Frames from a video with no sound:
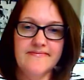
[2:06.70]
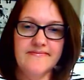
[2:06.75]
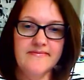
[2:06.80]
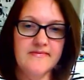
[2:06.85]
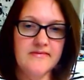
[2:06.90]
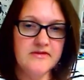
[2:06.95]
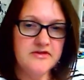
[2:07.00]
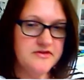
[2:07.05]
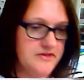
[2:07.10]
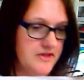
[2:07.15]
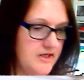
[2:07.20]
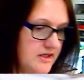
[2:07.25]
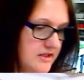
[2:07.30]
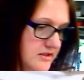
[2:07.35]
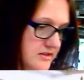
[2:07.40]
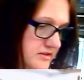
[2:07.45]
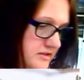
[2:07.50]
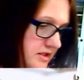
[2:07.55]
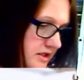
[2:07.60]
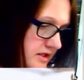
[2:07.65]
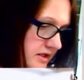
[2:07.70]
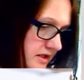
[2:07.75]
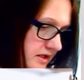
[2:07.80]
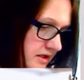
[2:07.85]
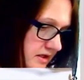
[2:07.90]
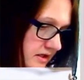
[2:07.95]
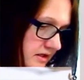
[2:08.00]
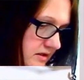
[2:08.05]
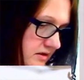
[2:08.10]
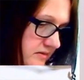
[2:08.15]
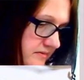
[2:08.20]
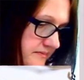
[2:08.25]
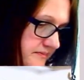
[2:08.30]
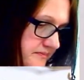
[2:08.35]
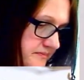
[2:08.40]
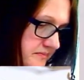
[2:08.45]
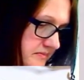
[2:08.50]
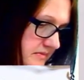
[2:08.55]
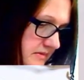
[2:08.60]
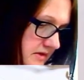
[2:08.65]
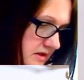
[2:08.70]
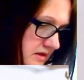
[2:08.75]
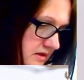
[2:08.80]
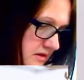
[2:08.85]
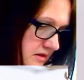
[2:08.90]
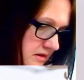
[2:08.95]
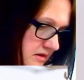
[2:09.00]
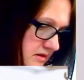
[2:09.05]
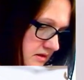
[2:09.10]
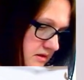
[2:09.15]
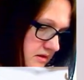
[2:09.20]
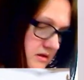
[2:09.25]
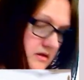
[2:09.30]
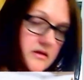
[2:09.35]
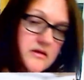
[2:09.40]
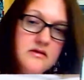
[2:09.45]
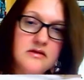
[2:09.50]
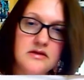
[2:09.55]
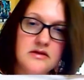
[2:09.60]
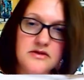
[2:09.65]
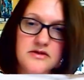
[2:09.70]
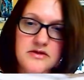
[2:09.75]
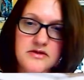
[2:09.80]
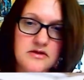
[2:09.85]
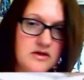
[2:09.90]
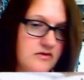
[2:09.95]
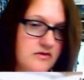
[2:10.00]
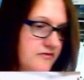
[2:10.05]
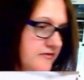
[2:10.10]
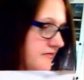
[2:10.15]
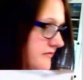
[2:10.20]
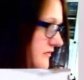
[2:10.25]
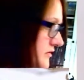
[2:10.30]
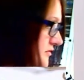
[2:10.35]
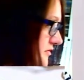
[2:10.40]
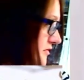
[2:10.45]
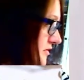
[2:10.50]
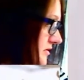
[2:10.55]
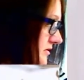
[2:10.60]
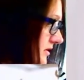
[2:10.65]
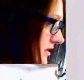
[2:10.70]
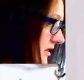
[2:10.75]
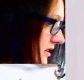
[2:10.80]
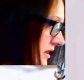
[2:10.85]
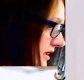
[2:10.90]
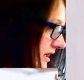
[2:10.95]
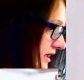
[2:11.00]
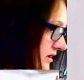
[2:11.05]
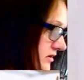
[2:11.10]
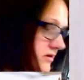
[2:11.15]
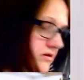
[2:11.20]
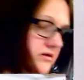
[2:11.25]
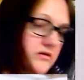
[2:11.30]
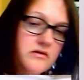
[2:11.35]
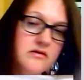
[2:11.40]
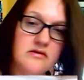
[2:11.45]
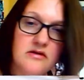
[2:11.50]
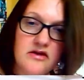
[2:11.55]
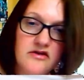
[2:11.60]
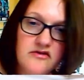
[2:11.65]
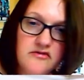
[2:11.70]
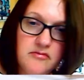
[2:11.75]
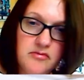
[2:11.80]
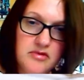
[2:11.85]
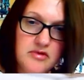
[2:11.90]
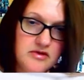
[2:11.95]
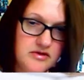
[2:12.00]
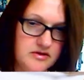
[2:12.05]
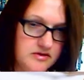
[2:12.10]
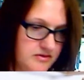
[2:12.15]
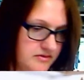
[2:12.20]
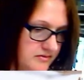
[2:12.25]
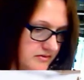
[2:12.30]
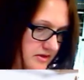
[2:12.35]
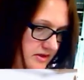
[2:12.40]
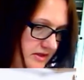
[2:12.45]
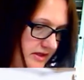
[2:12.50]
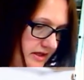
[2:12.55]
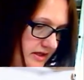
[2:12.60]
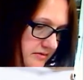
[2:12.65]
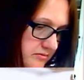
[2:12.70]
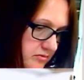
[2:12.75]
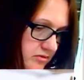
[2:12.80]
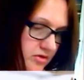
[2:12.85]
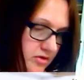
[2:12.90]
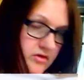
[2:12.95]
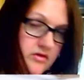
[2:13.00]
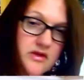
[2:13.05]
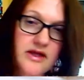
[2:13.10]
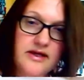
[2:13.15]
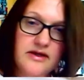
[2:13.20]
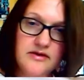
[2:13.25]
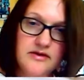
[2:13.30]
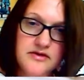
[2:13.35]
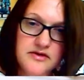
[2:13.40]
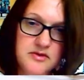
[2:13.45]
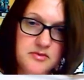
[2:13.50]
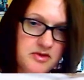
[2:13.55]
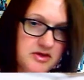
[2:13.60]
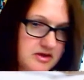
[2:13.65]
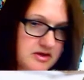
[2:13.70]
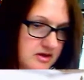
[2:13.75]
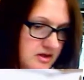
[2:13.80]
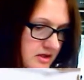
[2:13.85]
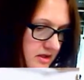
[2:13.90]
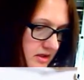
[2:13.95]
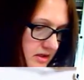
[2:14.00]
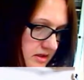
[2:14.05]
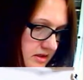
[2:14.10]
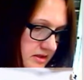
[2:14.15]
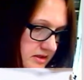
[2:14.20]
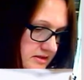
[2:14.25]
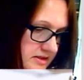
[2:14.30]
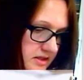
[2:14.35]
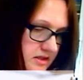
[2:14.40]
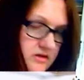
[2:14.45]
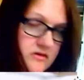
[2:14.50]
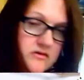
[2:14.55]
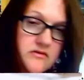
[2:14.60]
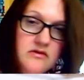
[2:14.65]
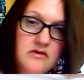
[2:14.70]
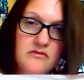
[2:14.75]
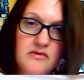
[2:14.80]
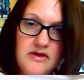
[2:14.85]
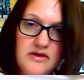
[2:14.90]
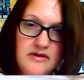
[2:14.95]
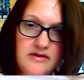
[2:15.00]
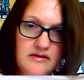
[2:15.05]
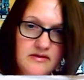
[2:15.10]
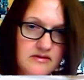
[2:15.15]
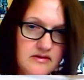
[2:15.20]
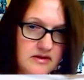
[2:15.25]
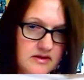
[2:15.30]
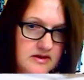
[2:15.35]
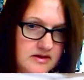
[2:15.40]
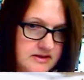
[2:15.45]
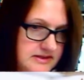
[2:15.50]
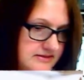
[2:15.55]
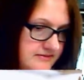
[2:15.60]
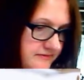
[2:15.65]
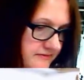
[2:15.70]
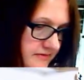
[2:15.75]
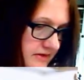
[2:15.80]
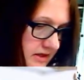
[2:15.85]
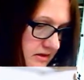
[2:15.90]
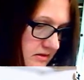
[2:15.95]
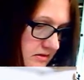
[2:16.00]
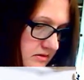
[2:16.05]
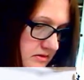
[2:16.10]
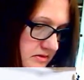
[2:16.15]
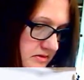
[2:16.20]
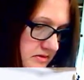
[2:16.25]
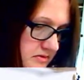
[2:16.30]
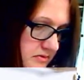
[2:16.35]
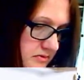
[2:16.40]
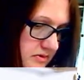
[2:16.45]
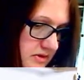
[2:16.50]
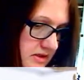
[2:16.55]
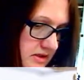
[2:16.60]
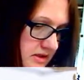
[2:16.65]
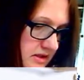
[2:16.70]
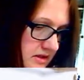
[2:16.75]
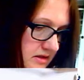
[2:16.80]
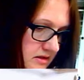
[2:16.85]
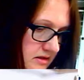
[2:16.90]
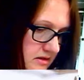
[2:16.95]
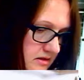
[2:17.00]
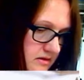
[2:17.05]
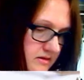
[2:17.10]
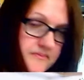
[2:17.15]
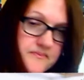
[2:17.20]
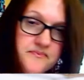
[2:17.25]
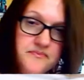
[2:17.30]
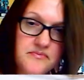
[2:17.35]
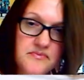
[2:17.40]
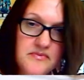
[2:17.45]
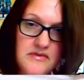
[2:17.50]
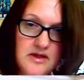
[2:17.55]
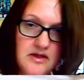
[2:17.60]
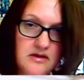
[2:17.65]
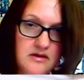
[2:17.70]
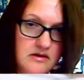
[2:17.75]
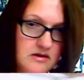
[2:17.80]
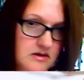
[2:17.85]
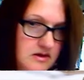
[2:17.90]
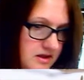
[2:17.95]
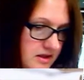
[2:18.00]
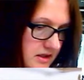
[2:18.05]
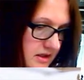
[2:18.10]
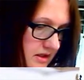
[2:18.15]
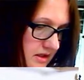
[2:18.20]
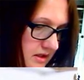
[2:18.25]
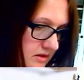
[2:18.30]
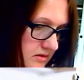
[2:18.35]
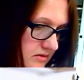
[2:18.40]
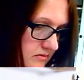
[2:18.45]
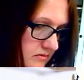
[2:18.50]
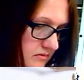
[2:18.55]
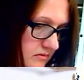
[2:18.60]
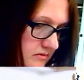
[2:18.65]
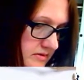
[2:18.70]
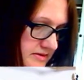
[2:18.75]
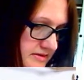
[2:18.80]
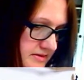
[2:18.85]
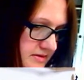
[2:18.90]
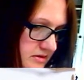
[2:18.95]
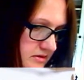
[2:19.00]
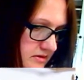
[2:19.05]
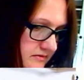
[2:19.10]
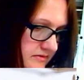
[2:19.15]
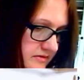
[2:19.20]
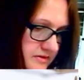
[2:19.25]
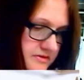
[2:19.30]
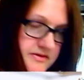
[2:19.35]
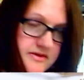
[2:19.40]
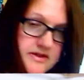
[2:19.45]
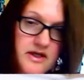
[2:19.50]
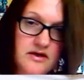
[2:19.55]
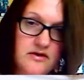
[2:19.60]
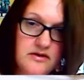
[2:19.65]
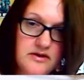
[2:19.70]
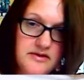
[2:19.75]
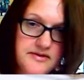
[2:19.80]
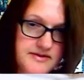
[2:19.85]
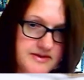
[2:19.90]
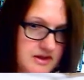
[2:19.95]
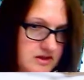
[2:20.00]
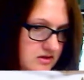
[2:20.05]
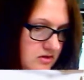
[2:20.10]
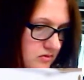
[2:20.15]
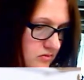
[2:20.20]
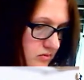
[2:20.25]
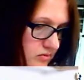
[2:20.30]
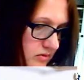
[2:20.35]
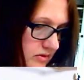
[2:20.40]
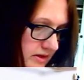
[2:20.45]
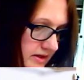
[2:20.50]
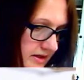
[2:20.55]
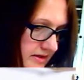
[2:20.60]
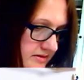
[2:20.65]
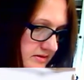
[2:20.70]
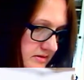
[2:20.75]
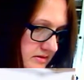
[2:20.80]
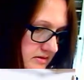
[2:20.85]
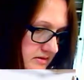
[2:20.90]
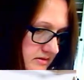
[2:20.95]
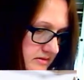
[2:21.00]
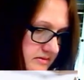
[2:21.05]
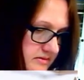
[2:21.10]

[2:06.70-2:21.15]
Just kind of dotting it in. This is our first layer of blue. We're going to add more layers, but continuing with his feathers, we can again reserve those areas that are white.